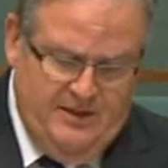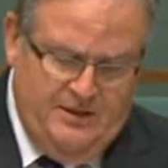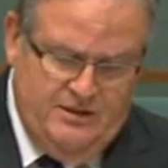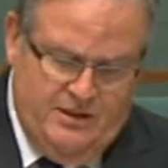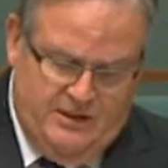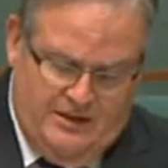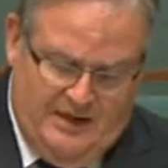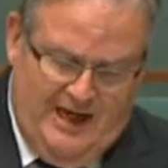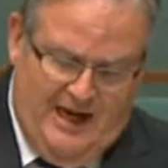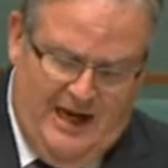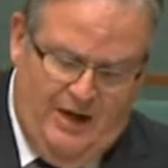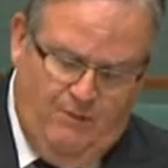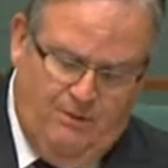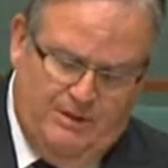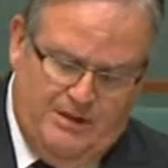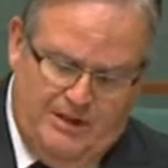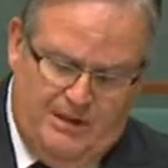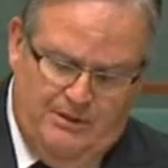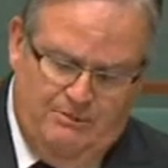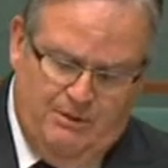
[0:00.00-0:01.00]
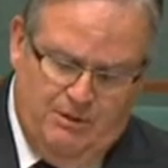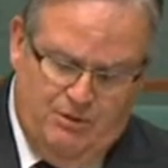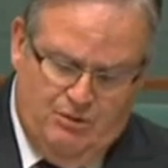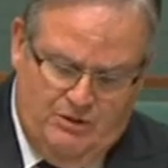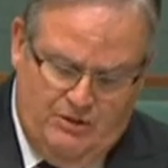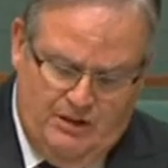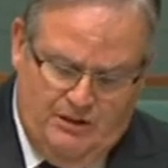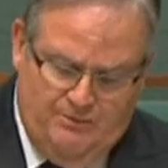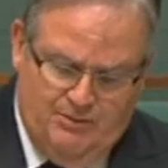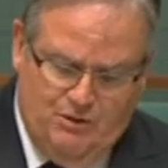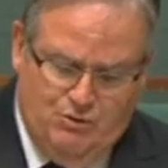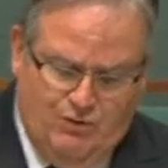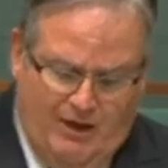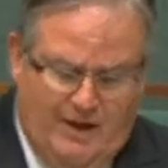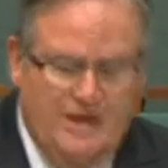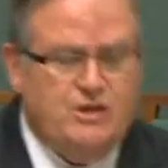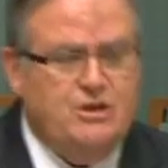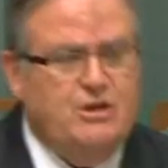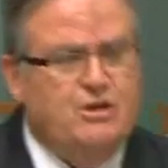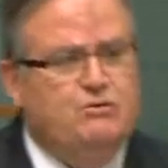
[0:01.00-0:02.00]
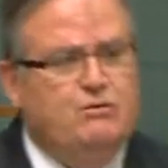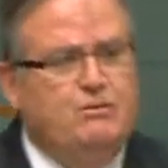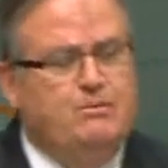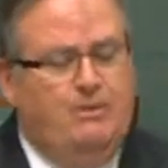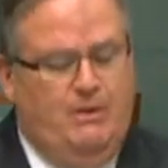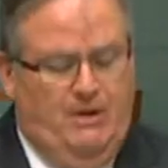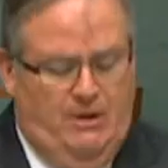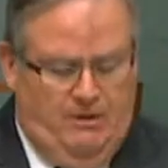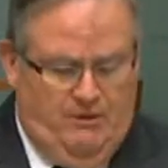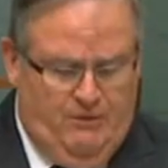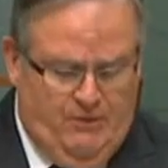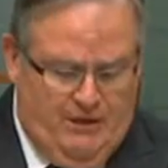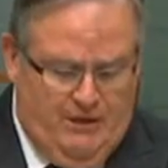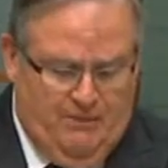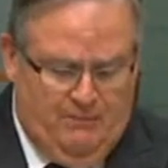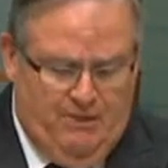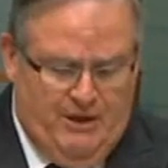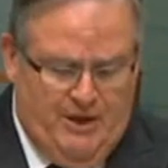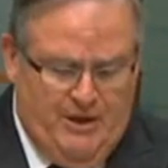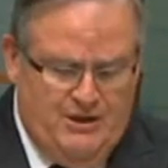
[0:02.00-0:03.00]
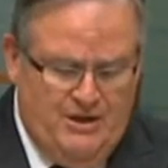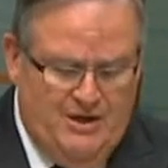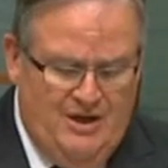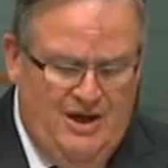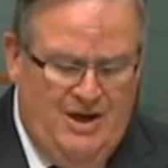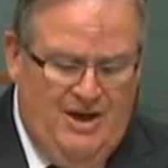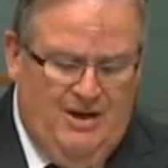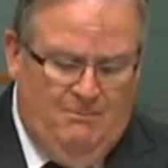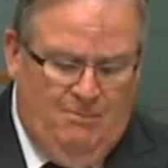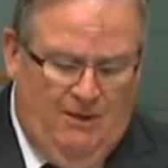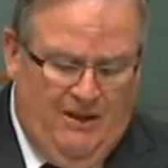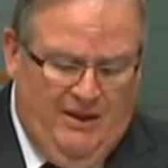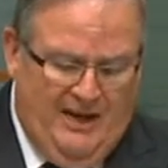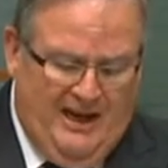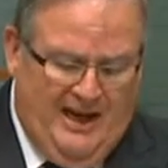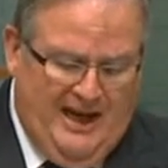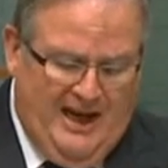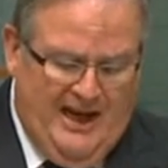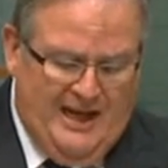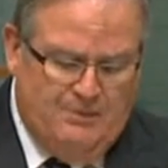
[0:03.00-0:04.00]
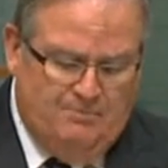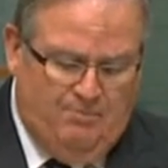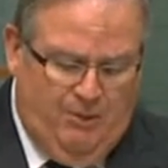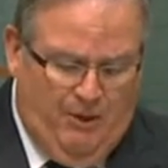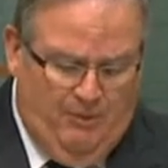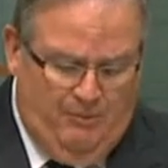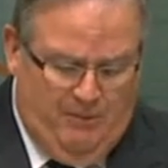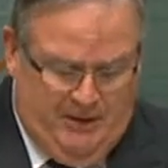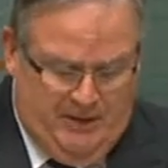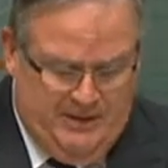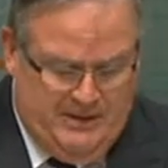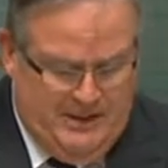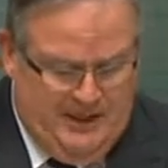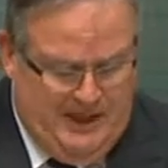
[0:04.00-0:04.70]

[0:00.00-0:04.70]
Today we see the obstructionist approach by the arch-populist